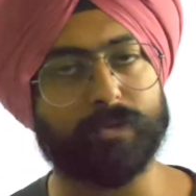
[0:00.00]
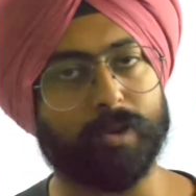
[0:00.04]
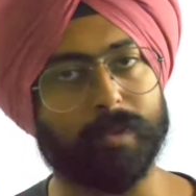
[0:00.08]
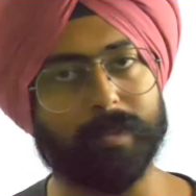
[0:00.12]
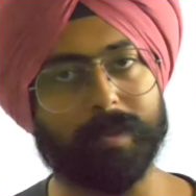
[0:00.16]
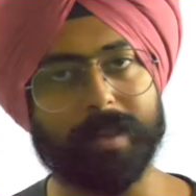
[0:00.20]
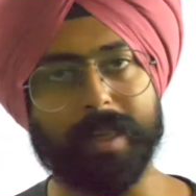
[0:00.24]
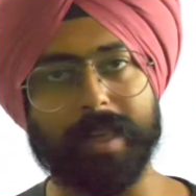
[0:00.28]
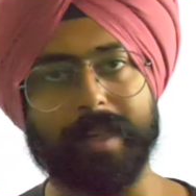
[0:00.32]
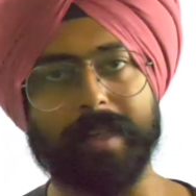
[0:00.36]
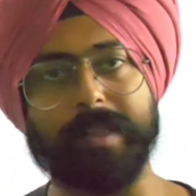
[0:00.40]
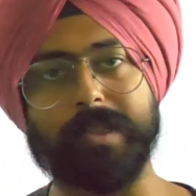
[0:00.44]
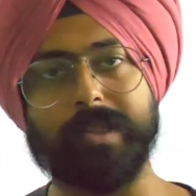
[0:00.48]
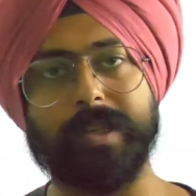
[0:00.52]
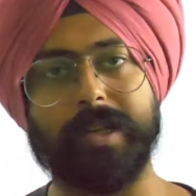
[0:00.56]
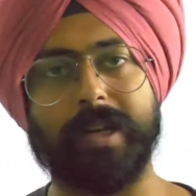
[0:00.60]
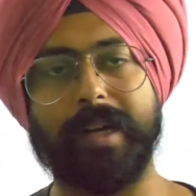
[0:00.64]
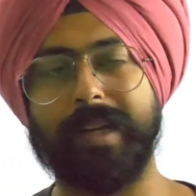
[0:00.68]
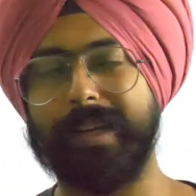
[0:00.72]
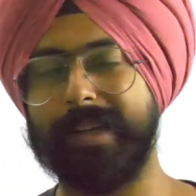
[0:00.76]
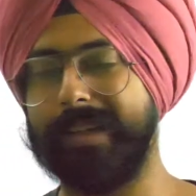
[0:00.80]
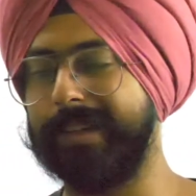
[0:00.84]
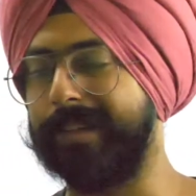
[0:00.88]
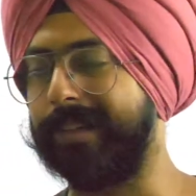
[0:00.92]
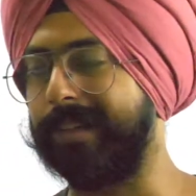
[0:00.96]
the
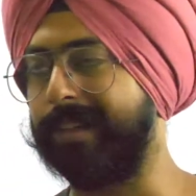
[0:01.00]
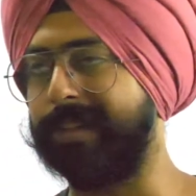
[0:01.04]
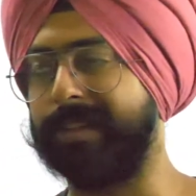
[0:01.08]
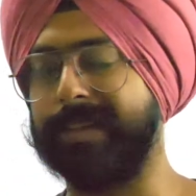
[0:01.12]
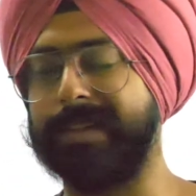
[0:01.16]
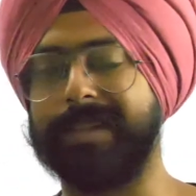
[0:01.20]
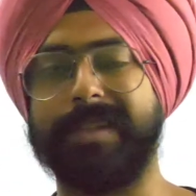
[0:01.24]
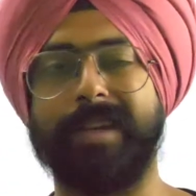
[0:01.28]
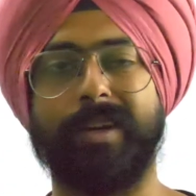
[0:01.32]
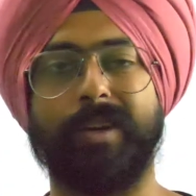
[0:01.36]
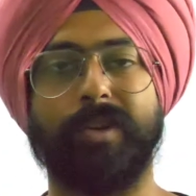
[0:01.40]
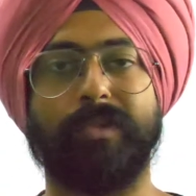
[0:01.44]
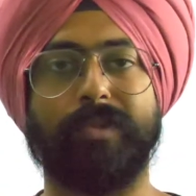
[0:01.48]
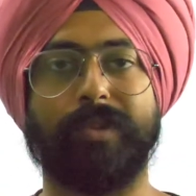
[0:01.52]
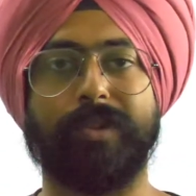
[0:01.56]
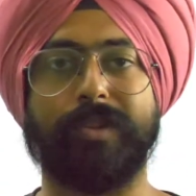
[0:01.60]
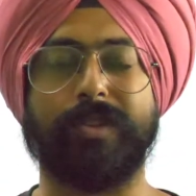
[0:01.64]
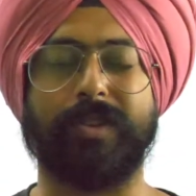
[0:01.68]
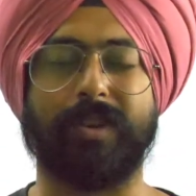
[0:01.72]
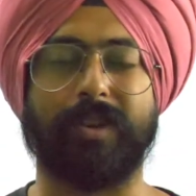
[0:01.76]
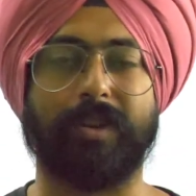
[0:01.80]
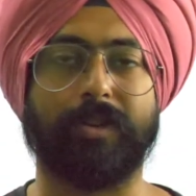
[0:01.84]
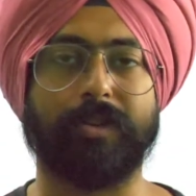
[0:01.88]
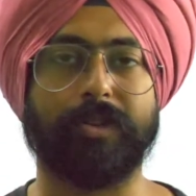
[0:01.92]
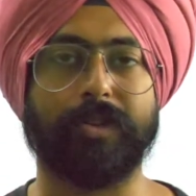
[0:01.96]
NCERT. It's just a set of
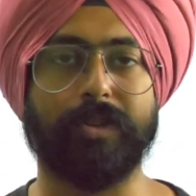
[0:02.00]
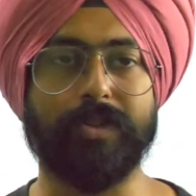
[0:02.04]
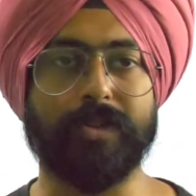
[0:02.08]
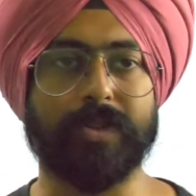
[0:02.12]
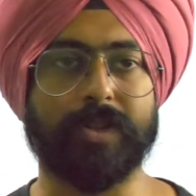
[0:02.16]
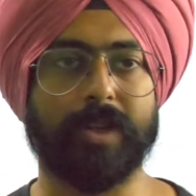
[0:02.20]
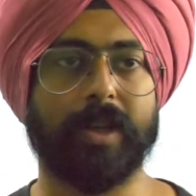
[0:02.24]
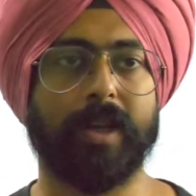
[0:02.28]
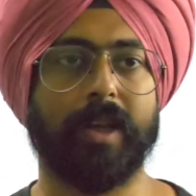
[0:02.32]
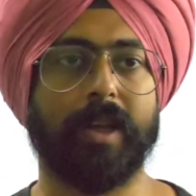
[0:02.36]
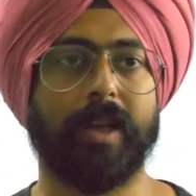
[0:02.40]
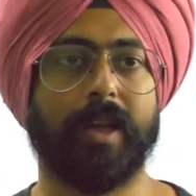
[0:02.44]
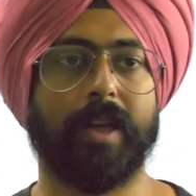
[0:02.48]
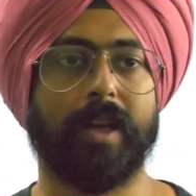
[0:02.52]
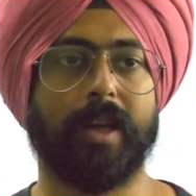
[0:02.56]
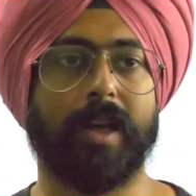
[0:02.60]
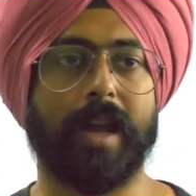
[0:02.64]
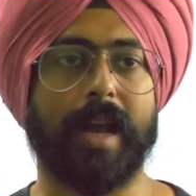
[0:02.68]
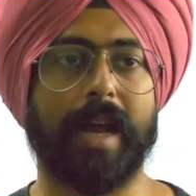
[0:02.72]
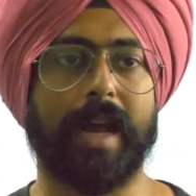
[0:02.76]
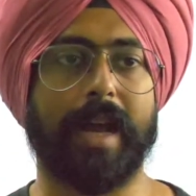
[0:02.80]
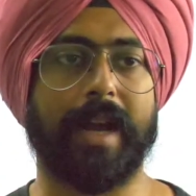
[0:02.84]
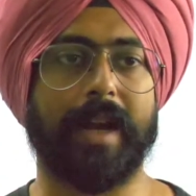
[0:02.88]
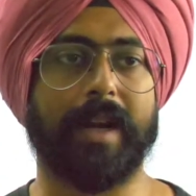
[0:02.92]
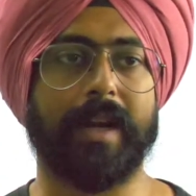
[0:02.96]
instructions.
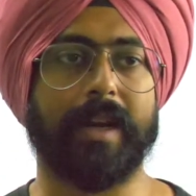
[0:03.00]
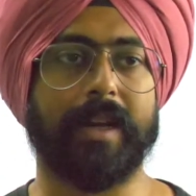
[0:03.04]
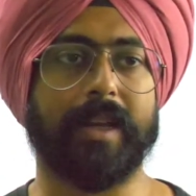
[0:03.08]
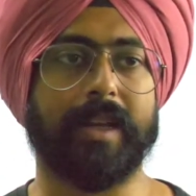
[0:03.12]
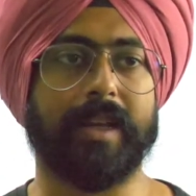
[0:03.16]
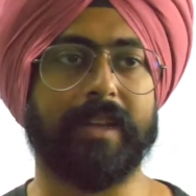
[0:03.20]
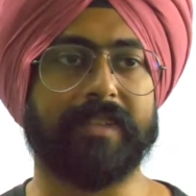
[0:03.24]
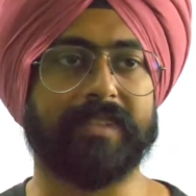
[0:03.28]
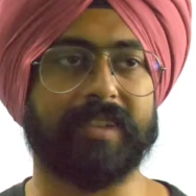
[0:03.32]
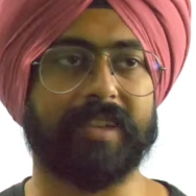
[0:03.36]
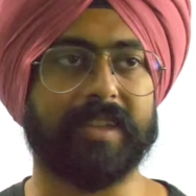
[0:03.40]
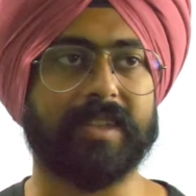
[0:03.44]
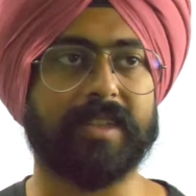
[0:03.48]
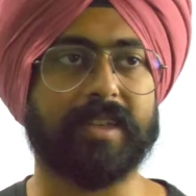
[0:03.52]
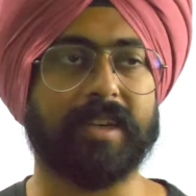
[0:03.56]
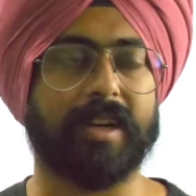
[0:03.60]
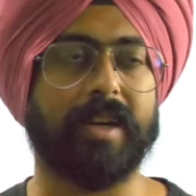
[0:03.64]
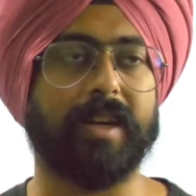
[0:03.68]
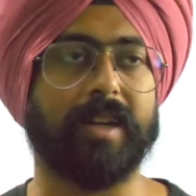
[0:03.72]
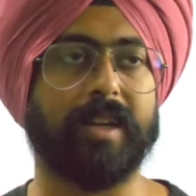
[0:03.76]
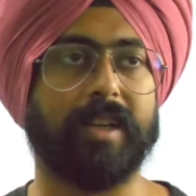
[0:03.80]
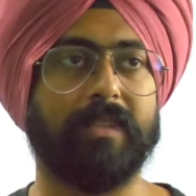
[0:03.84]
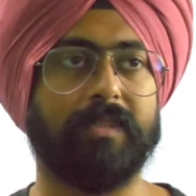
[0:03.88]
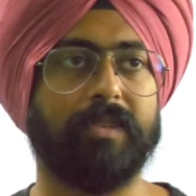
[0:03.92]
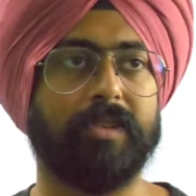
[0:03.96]
And if I
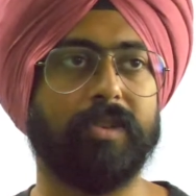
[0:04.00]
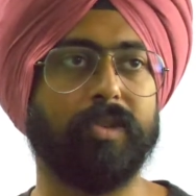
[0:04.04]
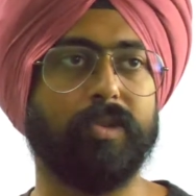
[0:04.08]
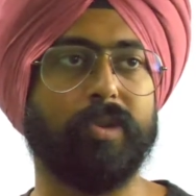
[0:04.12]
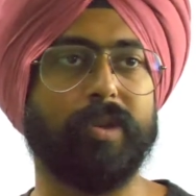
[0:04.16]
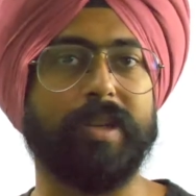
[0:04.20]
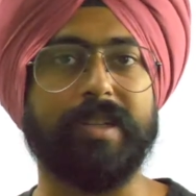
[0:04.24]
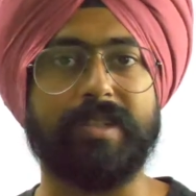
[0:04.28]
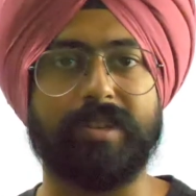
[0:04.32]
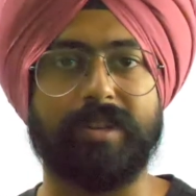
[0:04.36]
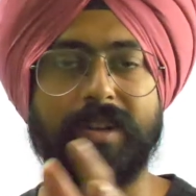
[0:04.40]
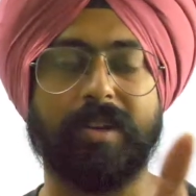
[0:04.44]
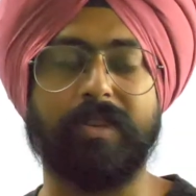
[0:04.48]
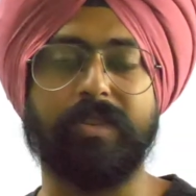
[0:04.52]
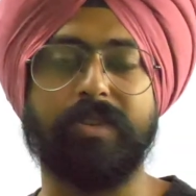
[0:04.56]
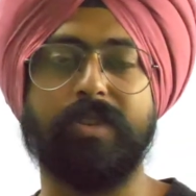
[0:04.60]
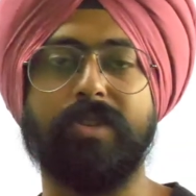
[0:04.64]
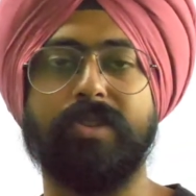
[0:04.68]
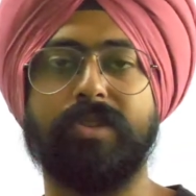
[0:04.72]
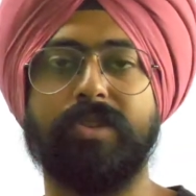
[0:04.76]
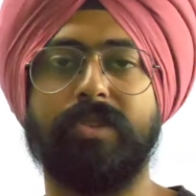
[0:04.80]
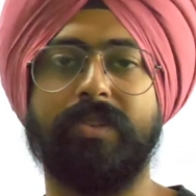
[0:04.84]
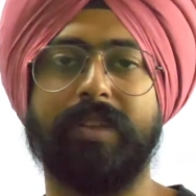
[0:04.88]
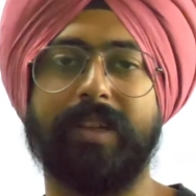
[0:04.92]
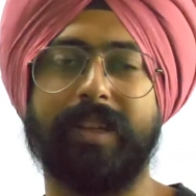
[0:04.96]
start giving you
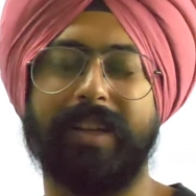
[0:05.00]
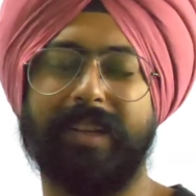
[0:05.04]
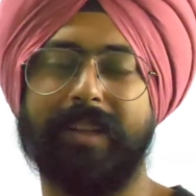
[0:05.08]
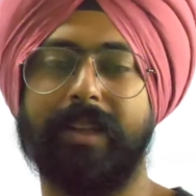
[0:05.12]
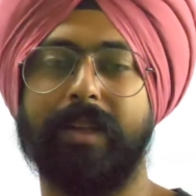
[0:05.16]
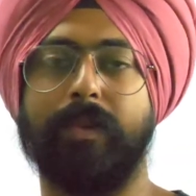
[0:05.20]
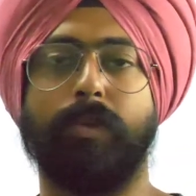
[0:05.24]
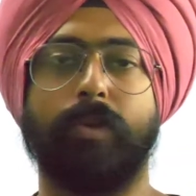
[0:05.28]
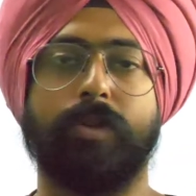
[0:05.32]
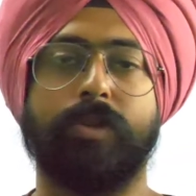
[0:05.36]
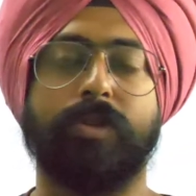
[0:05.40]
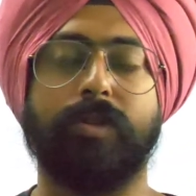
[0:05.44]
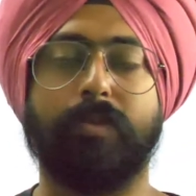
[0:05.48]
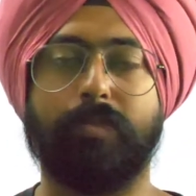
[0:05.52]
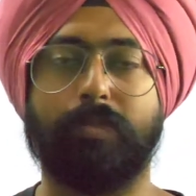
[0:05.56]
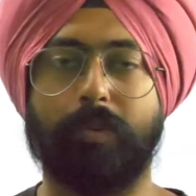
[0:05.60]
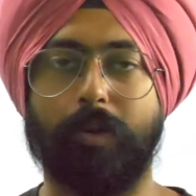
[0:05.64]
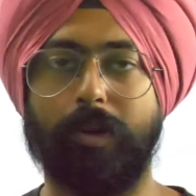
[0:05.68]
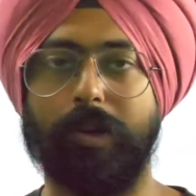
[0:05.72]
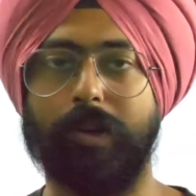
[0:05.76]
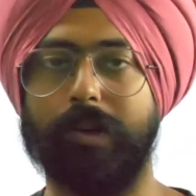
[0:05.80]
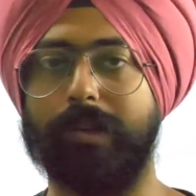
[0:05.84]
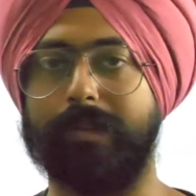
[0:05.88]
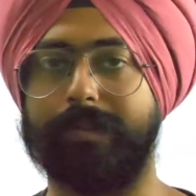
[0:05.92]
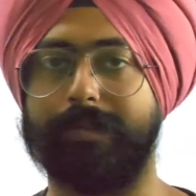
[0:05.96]
instructions over here, then what's the
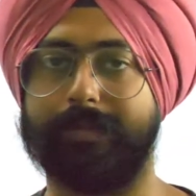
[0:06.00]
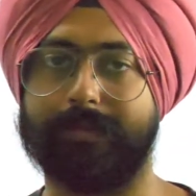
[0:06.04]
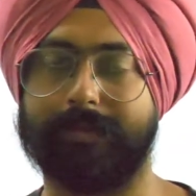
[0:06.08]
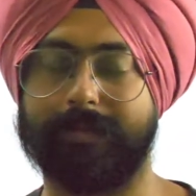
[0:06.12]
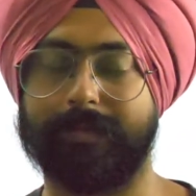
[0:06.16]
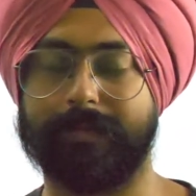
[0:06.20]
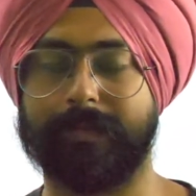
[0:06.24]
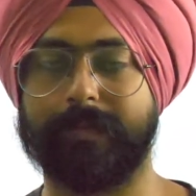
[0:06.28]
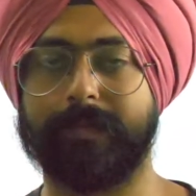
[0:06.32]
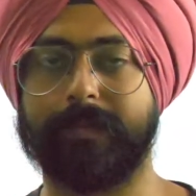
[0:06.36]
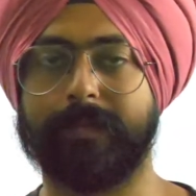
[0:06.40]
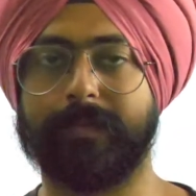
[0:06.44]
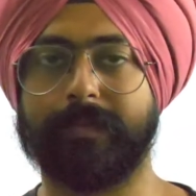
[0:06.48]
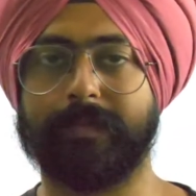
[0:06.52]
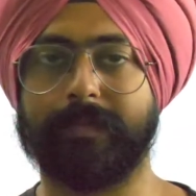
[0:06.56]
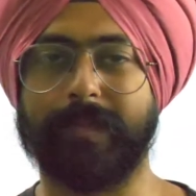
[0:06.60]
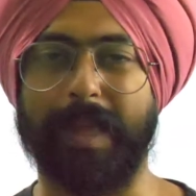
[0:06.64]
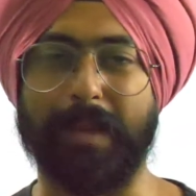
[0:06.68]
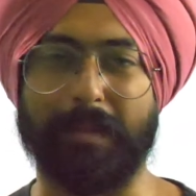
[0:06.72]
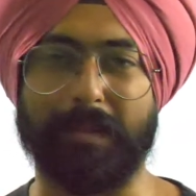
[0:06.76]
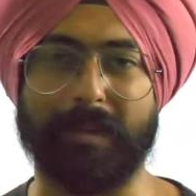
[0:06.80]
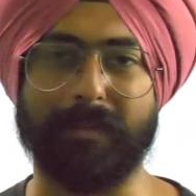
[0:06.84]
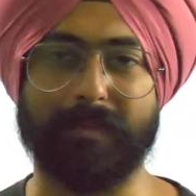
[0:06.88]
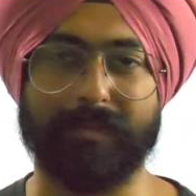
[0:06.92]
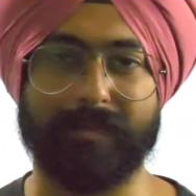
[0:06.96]
point of,
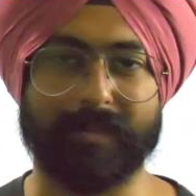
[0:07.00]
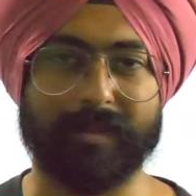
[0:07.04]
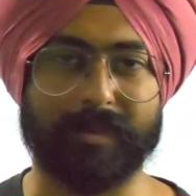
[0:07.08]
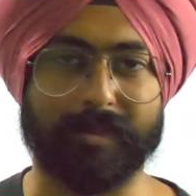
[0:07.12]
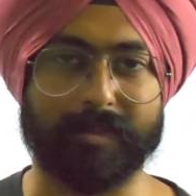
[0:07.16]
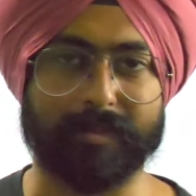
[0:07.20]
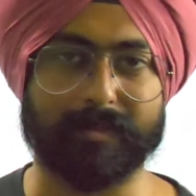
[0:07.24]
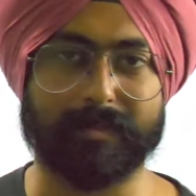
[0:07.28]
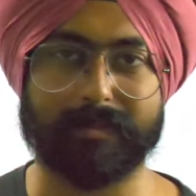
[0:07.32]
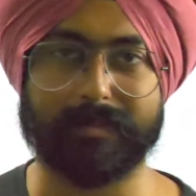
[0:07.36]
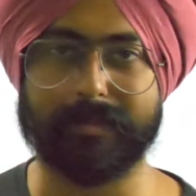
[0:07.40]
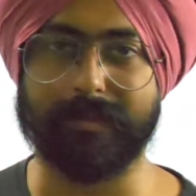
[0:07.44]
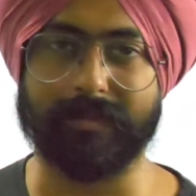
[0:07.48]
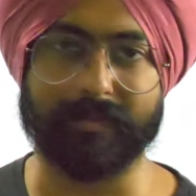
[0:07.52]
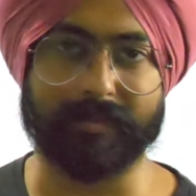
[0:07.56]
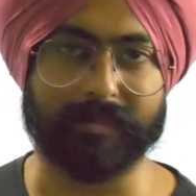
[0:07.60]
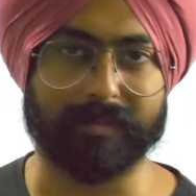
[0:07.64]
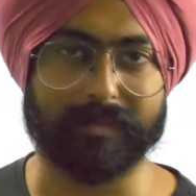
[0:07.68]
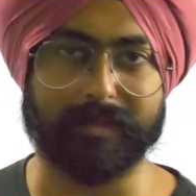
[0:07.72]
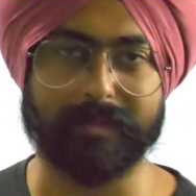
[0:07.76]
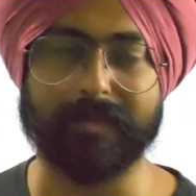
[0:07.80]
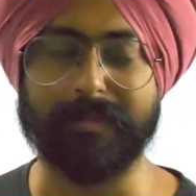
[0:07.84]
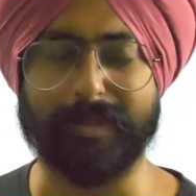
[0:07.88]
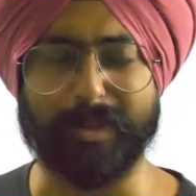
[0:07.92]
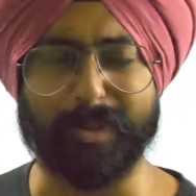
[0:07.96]
I mean,
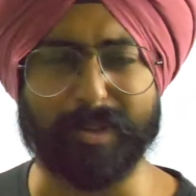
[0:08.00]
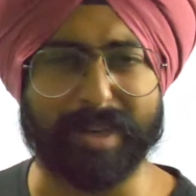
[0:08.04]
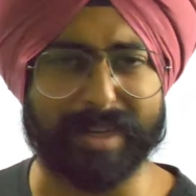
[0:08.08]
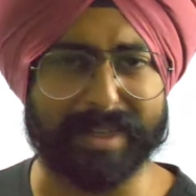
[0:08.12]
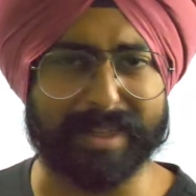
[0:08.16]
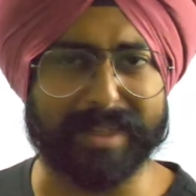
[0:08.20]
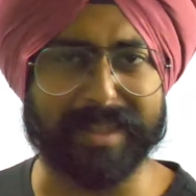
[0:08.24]
you get the